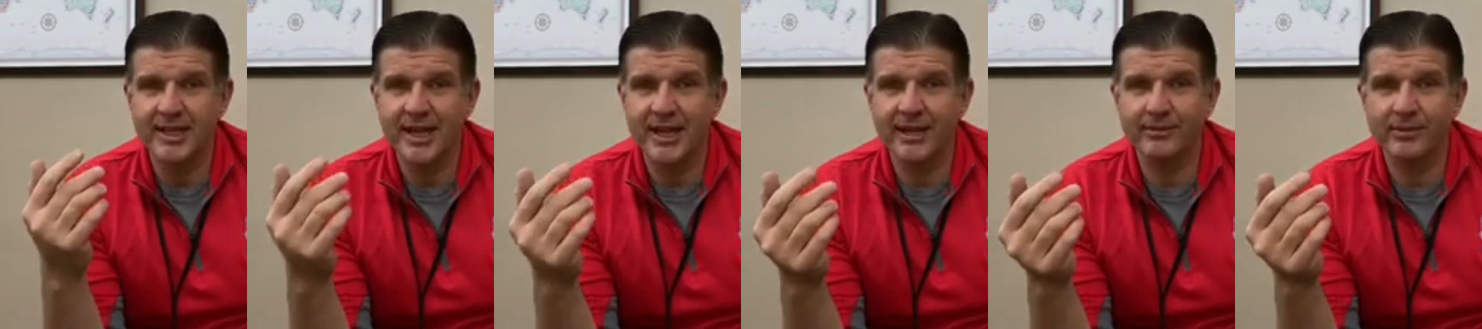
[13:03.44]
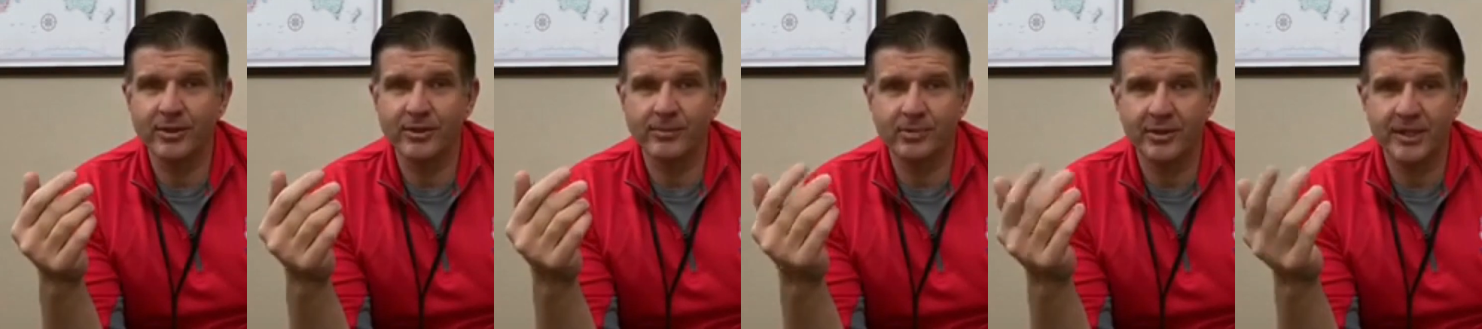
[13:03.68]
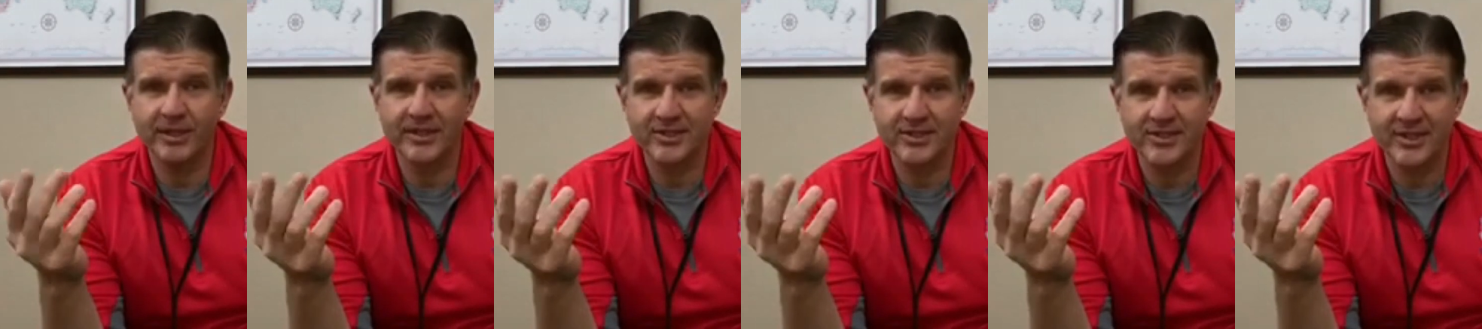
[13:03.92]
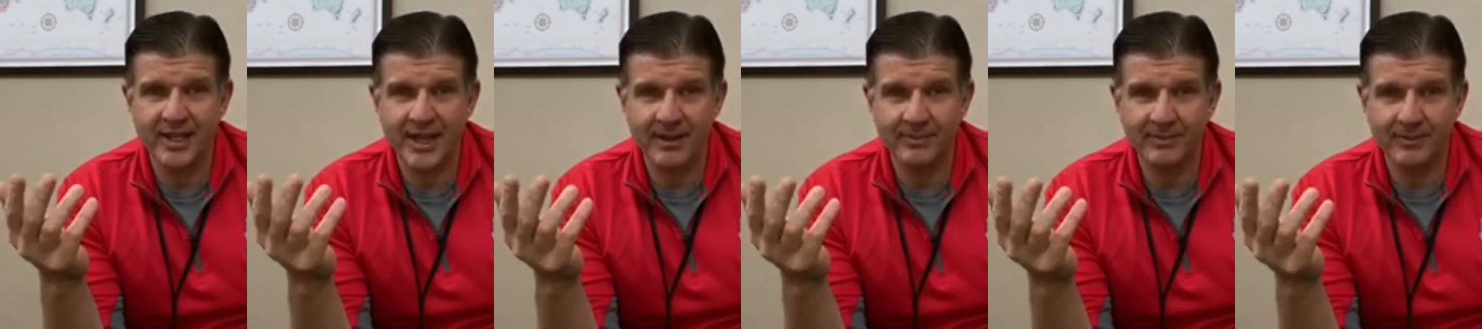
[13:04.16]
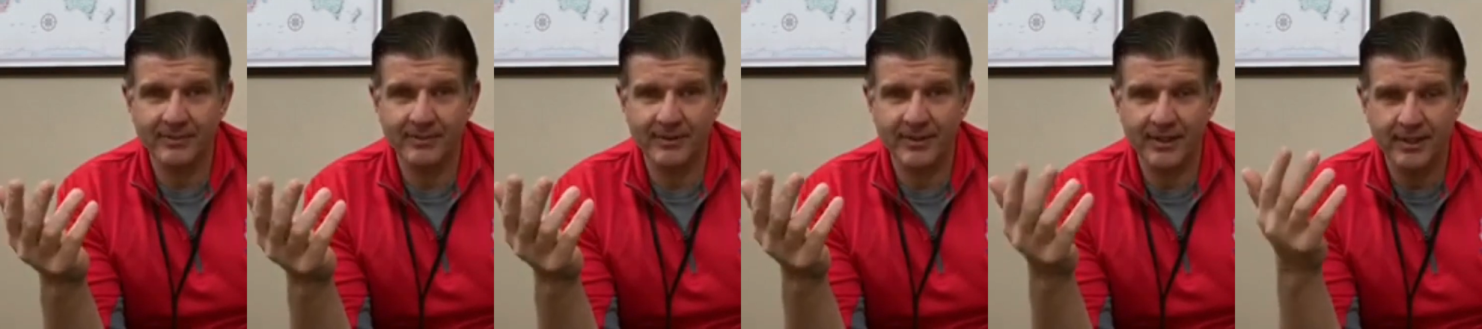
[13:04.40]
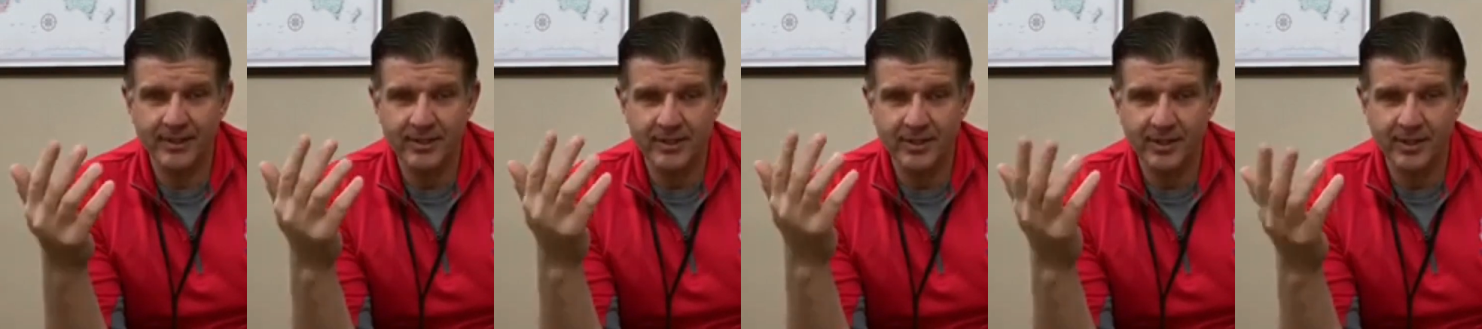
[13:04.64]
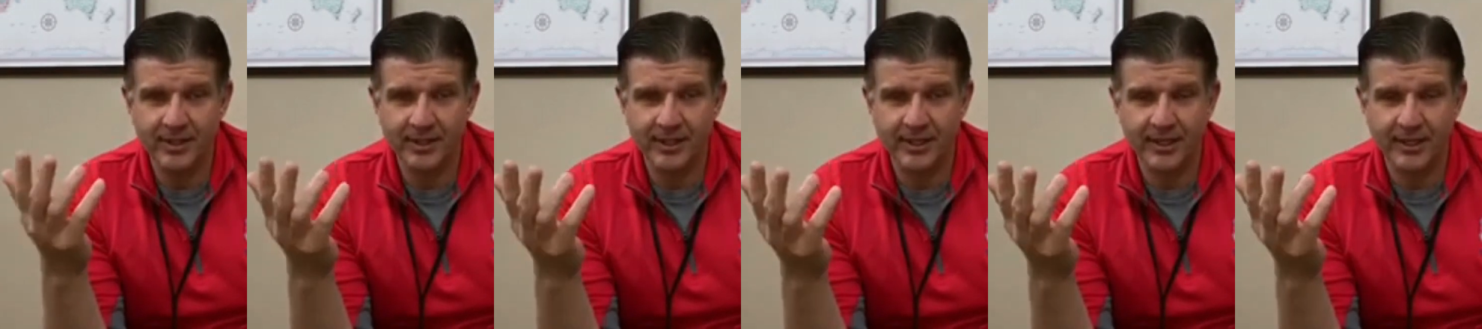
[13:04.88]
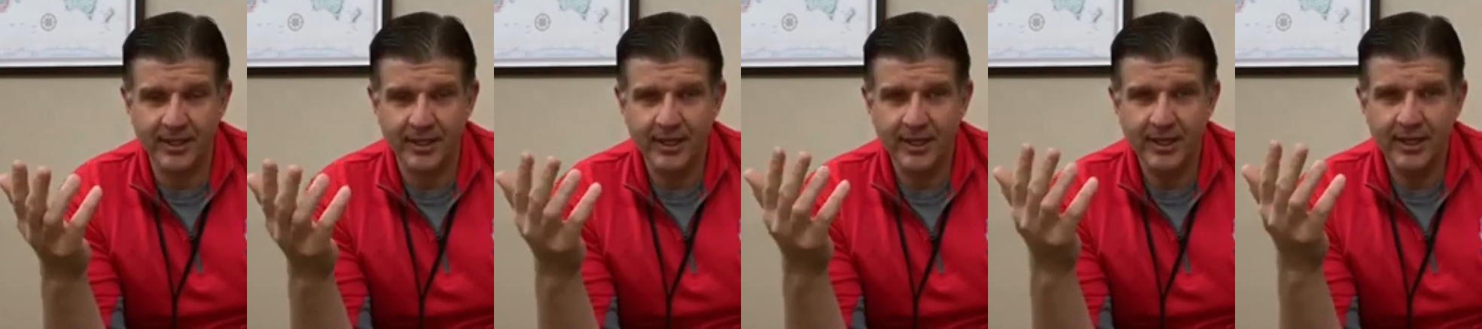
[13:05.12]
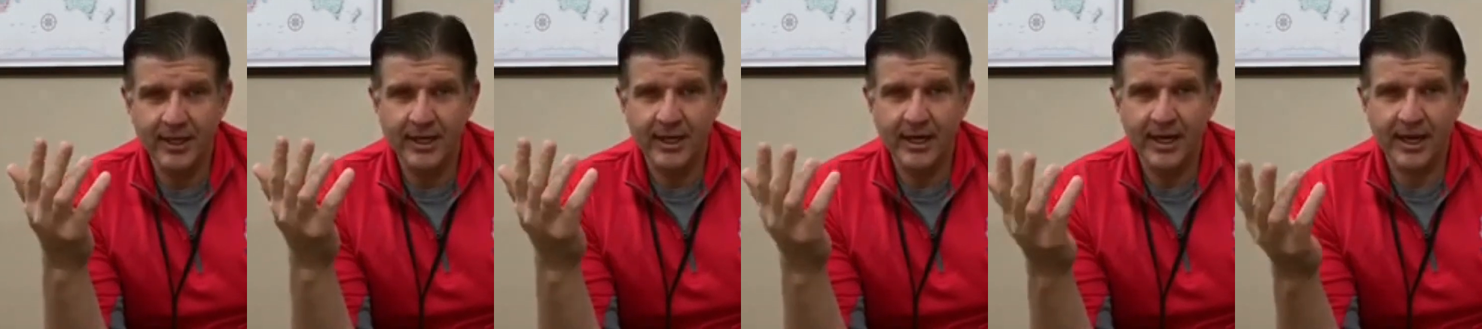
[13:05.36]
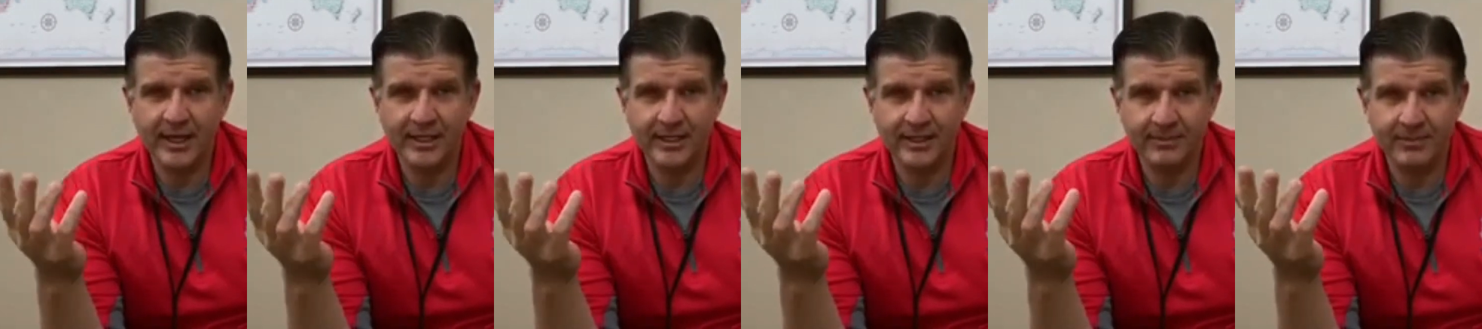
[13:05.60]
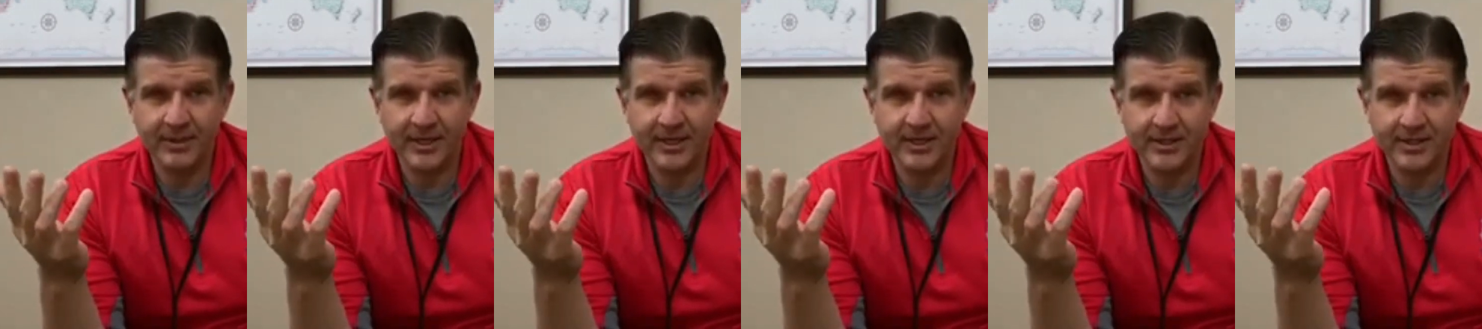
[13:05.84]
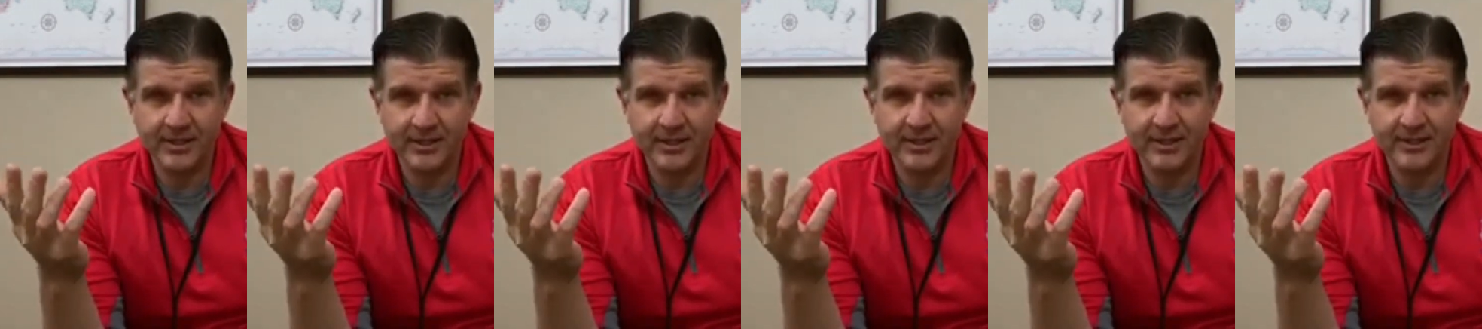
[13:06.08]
time you place the tourniquet on the patient.